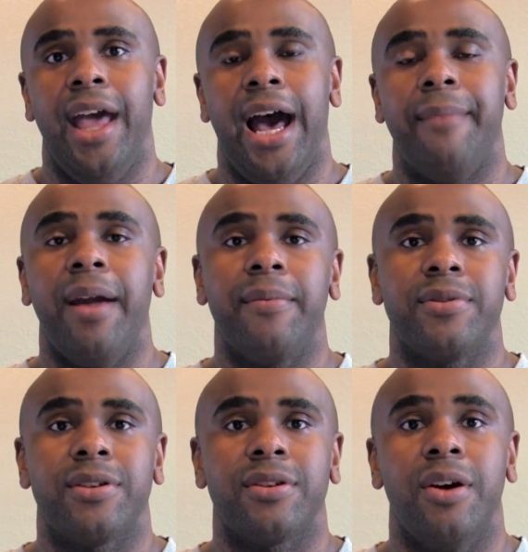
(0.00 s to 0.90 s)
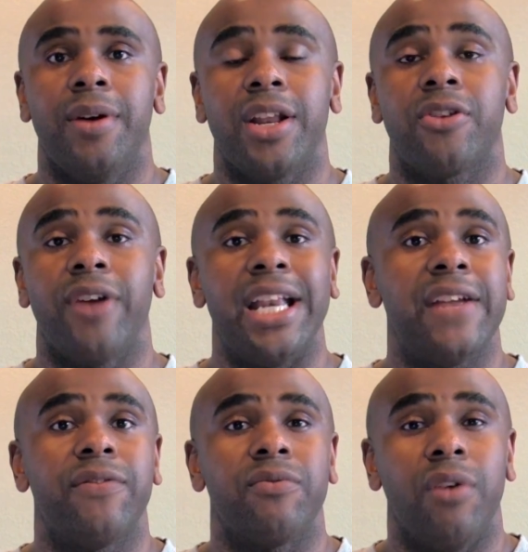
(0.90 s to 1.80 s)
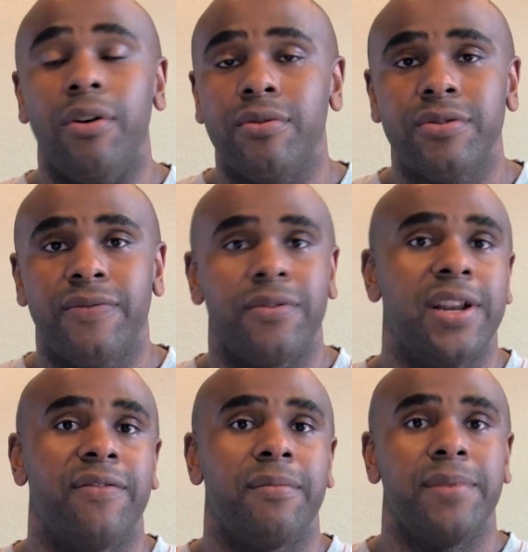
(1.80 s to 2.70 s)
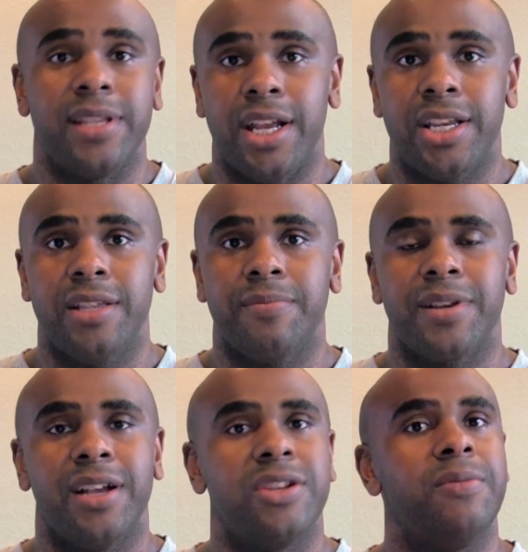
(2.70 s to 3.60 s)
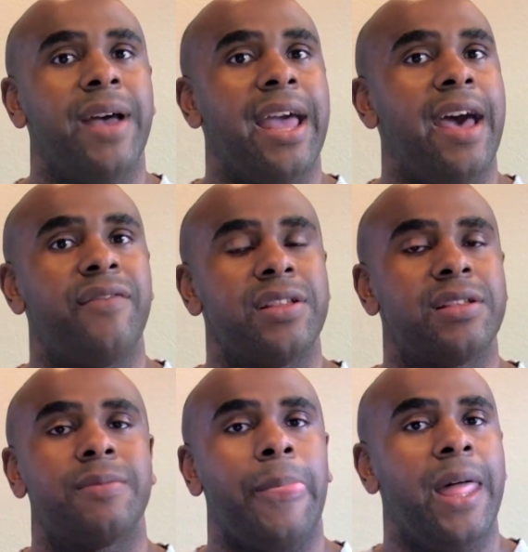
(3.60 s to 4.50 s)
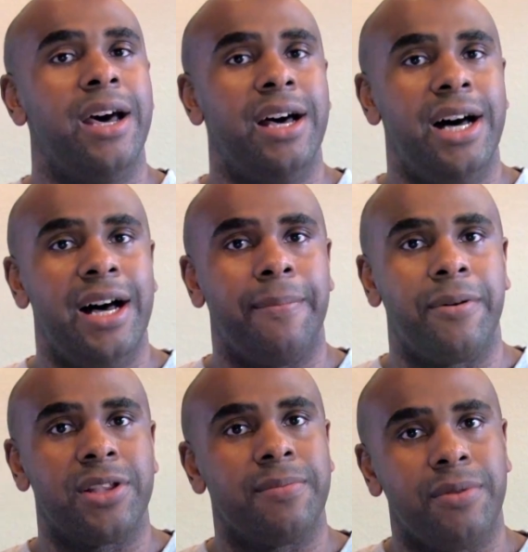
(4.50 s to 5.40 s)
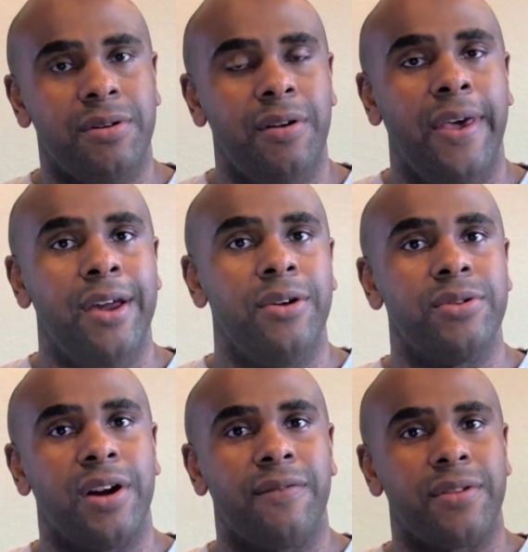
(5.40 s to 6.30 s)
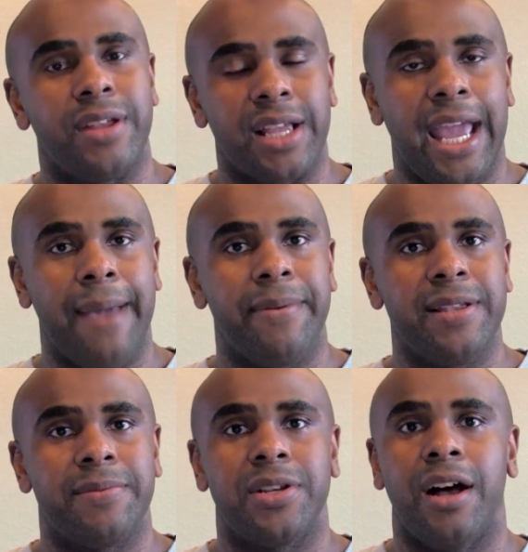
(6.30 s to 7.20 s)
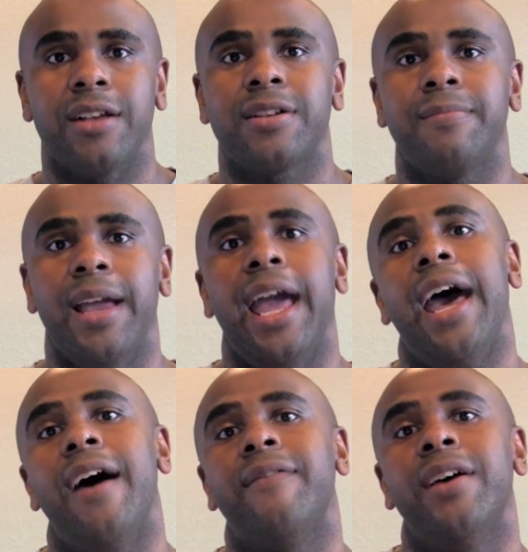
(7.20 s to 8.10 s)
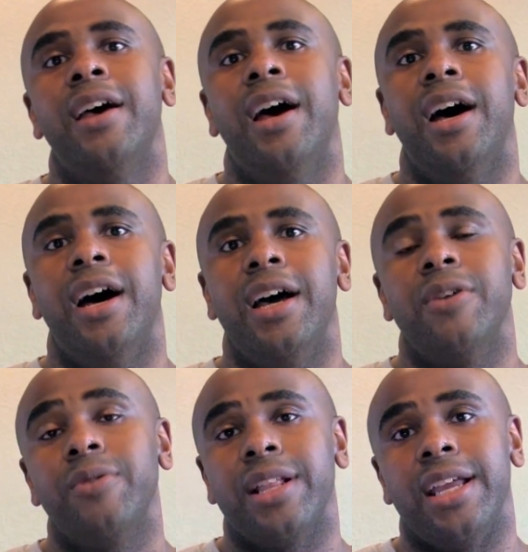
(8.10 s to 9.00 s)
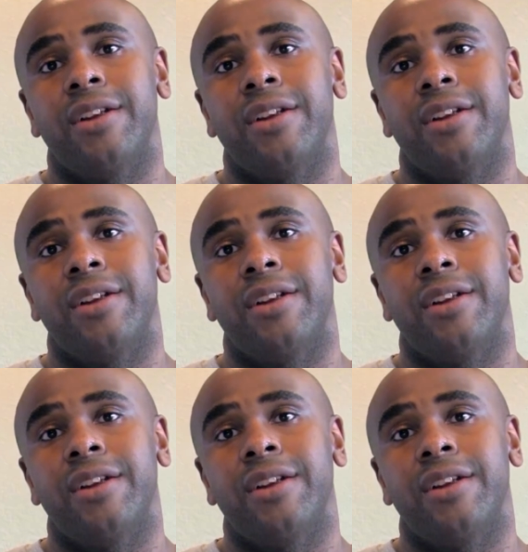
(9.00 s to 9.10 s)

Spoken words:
I'm able to go in and create different roles for different positions, because you may have a principal who's over the campus, but you also may have who can